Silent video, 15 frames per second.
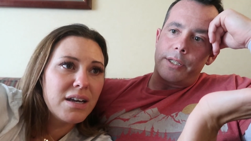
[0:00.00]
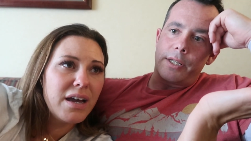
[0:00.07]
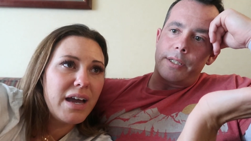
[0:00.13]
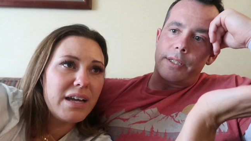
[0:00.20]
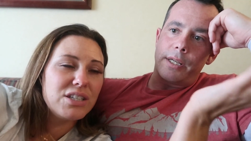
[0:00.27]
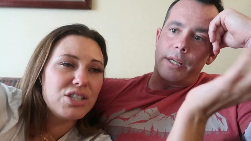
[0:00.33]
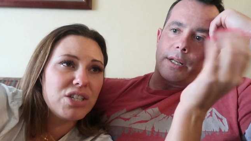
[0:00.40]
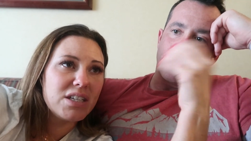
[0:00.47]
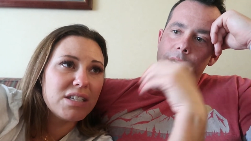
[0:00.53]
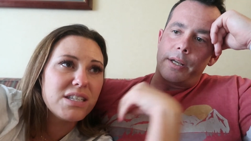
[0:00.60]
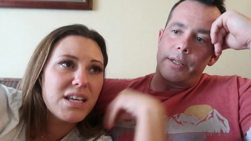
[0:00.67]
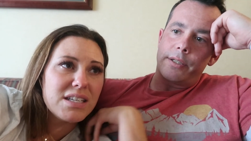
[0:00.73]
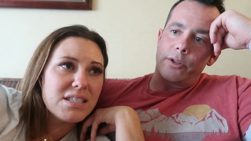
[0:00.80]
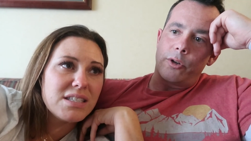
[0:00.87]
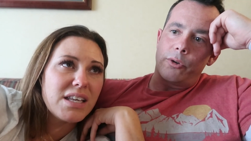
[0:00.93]
Speaker 1: said seeing and she us
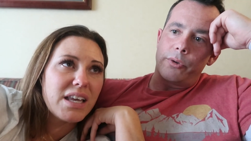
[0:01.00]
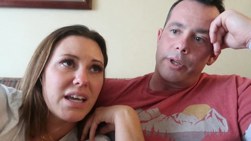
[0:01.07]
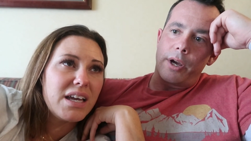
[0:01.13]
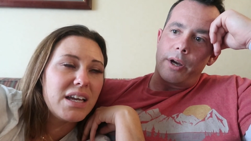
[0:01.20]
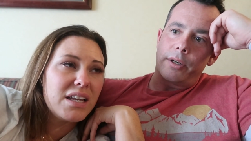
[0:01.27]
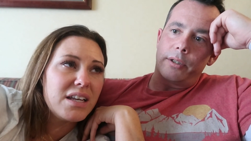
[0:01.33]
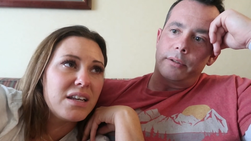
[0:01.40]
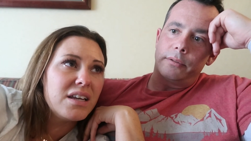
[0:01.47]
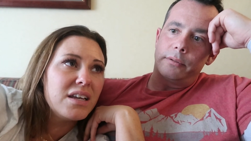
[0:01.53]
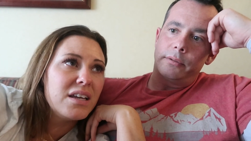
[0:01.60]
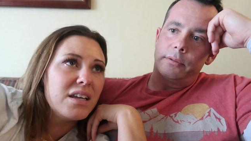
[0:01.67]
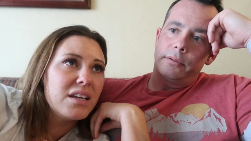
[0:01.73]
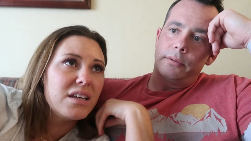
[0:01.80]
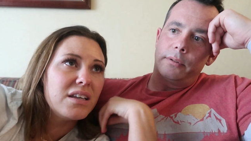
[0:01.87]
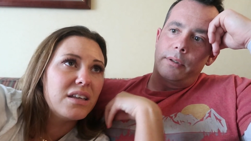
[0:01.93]
says so seeing,
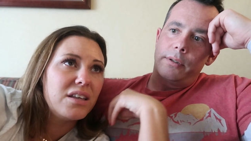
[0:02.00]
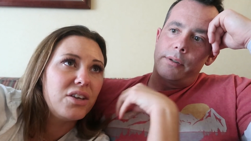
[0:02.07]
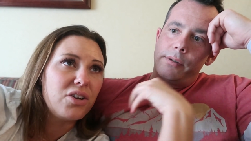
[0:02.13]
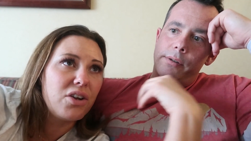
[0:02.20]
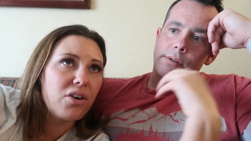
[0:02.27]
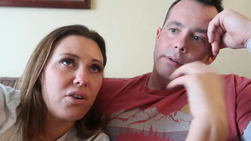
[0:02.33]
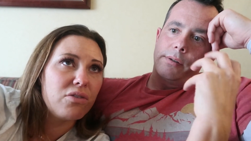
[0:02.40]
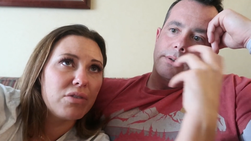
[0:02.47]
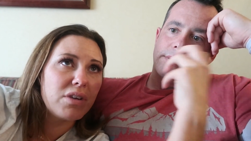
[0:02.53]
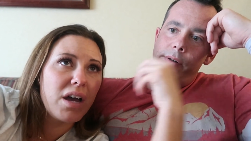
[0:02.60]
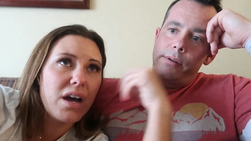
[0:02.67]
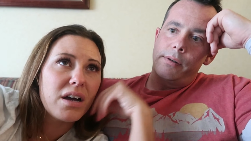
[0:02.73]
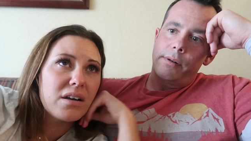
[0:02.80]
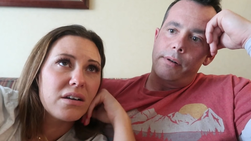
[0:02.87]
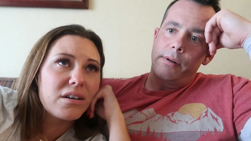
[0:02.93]
young. you know,
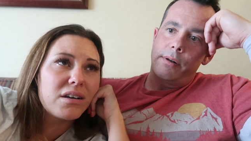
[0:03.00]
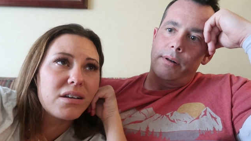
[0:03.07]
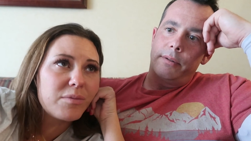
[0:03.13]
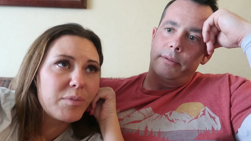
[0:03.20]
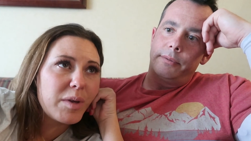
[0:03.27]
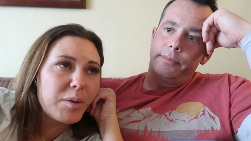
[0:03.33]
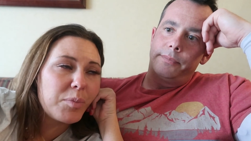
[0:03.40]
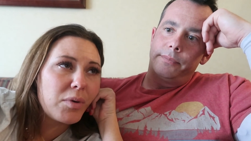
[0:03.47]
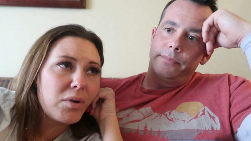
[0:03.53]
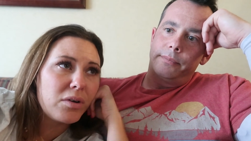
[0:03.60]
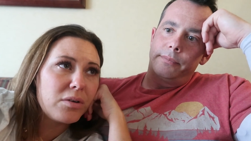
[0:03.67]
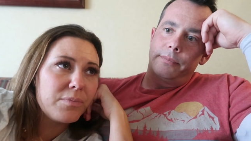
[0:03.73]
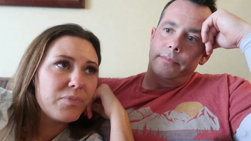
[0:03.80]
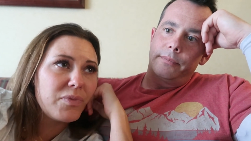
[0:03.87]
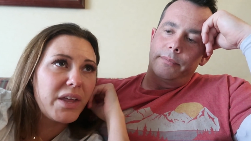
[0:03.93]
young
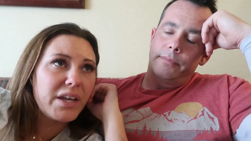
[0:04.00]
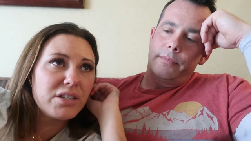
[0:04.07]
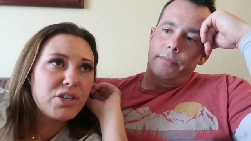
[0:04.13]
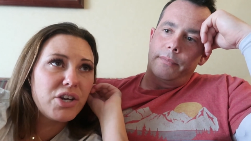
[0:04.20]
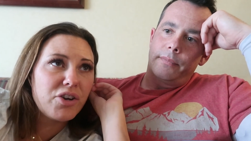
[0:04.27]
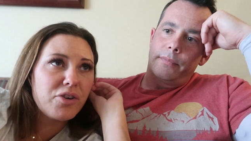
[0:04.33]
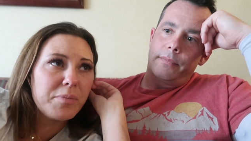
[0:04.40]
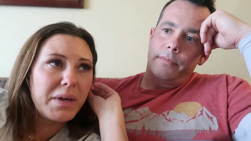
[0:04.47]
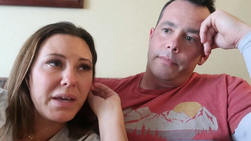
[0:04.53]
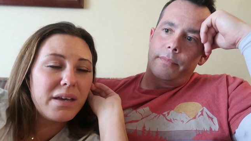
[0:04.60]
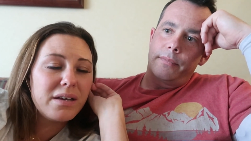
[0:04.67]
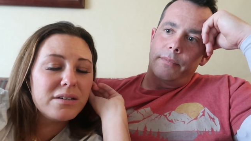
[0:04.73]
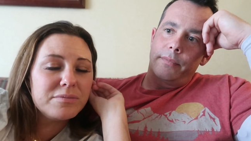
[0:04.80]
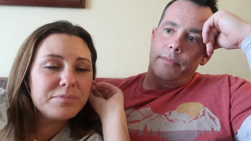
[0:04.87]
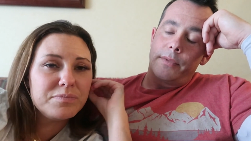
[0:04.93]
people like
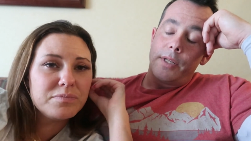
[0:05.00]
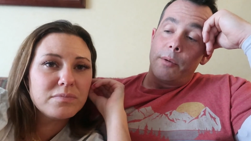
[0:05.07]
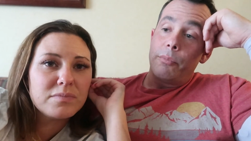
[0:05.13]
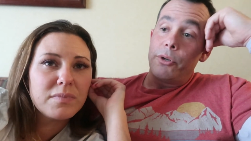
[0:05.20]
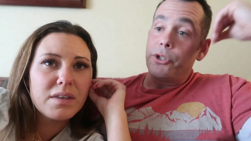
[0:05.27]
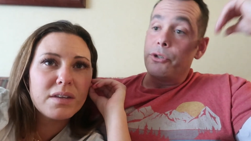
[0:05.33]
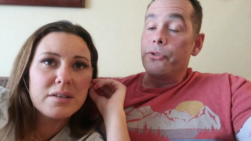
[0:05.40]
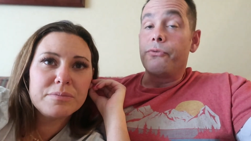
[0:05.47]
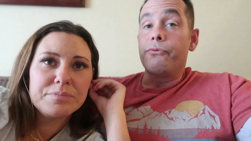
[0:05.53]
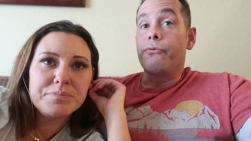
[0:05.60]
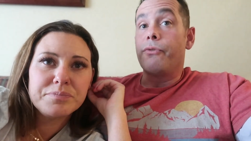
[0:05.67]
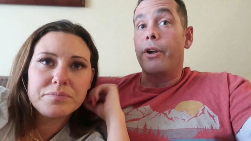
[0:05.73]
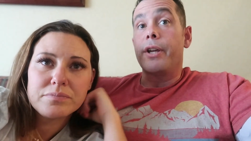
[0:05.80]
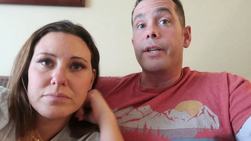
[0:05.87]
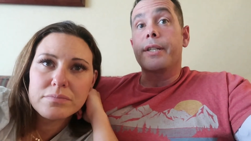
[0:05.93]
Jeremy.
Speaker 2: But she was
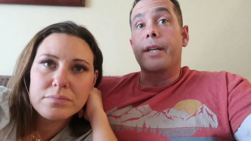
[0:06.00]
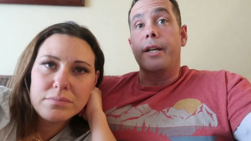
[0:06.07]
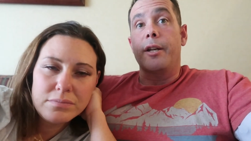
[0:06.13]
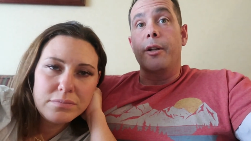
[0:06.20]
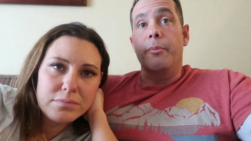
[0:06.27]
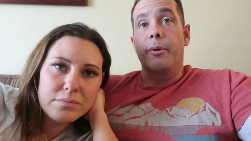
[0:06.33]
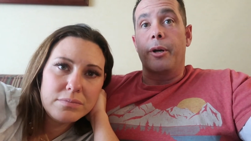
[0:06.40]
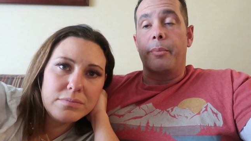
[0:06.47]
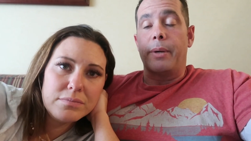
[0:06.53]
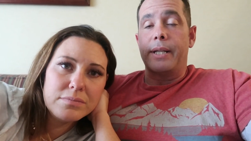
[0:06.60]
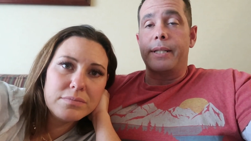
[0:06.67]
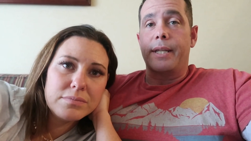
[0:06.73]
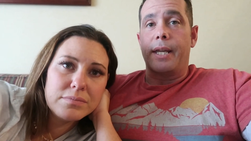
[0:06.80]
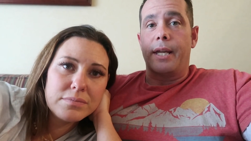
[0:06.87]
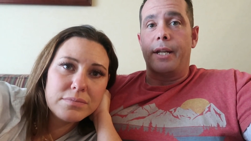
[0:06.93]
very excited to hear about a
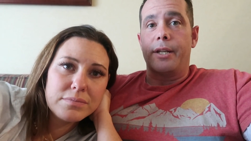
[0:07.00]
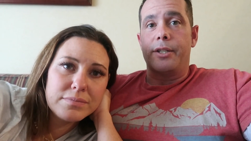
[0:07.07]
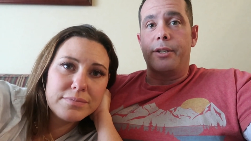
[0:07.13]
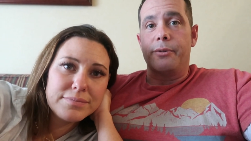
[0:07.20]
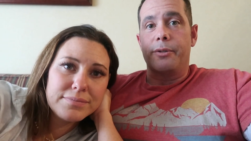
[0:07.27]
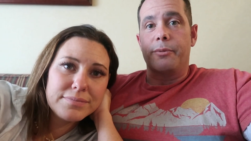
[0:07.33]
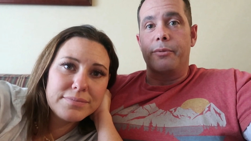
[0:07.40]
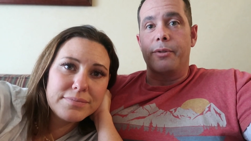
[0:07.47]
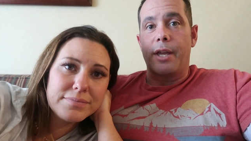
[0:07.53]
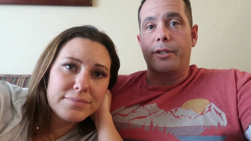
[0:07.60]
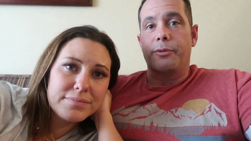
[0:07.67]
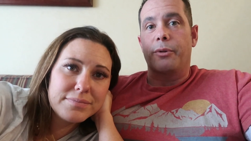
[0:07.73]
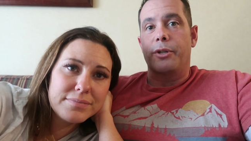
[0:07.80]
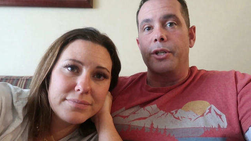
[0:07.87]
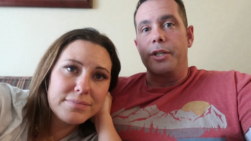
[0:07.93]
PET scan, and she was
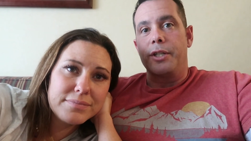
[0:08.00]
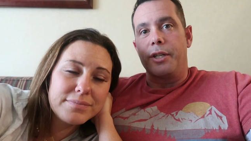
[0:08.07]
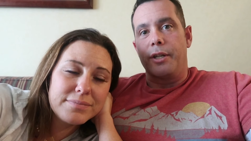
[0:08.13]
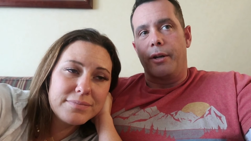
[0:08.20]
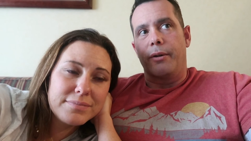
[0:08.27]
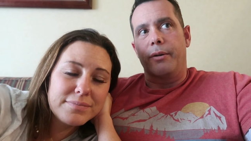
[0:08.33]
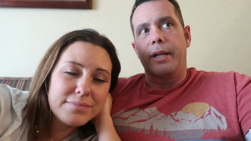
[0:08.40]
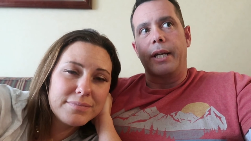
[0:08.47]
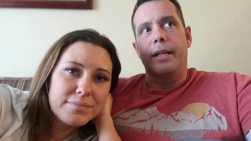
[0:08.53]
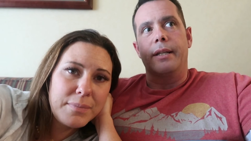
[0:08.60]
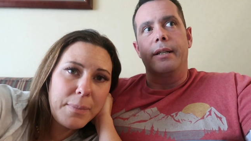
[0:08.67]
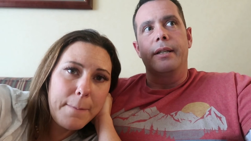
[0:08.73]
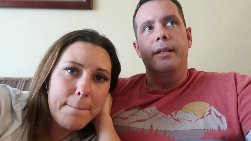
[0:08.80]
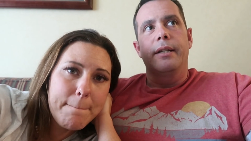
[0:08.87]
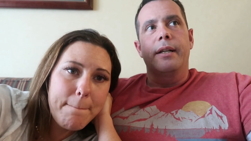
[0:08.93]
that's what you know, and
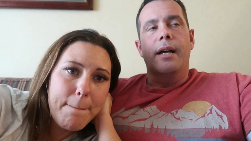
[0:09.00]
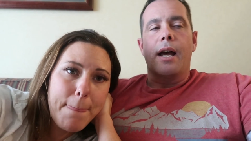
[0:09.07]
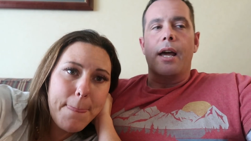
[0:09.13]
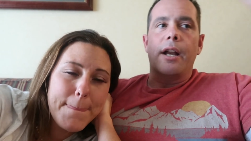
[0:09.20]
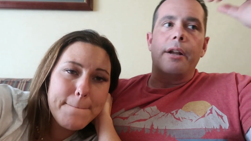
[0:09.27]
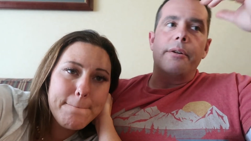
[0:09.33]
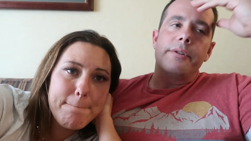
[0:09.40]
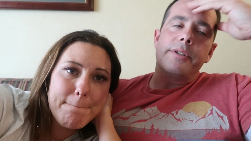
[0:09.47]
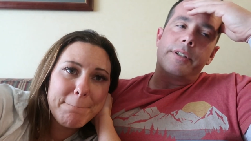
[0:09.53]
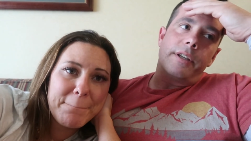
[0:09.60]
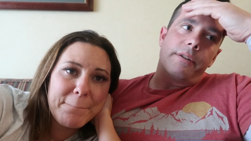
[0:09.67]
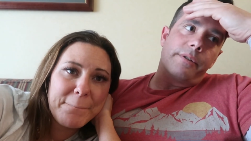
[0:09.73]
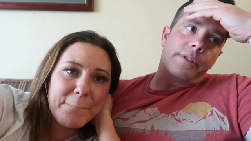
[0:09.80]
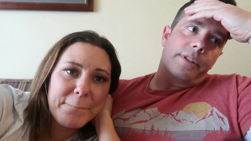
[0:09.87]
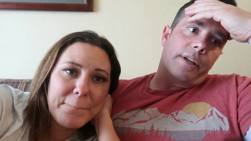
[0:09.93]
I, it was
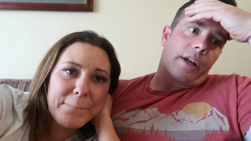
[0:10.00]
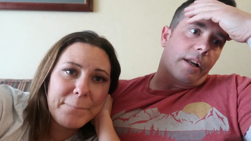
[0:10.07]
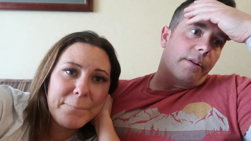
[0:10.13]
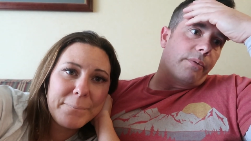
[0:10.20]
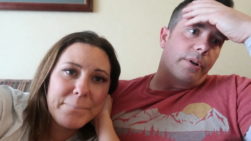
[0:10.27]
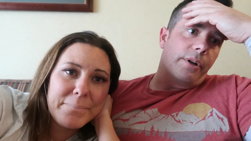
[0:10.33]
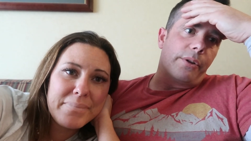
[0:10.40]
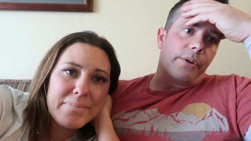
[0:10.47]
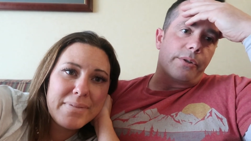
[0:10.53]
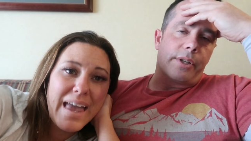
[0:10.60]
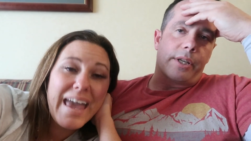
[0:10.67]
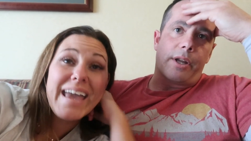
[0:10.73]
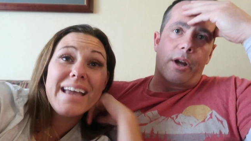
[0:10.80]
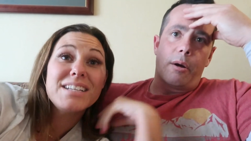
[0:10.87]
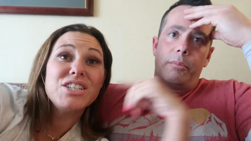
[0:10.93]
it was kind of one of those
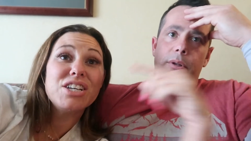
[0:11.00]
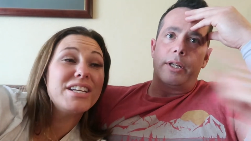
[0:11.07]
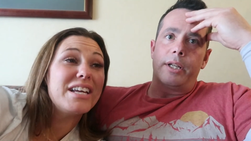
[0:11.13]
like. And
Speaker 1: she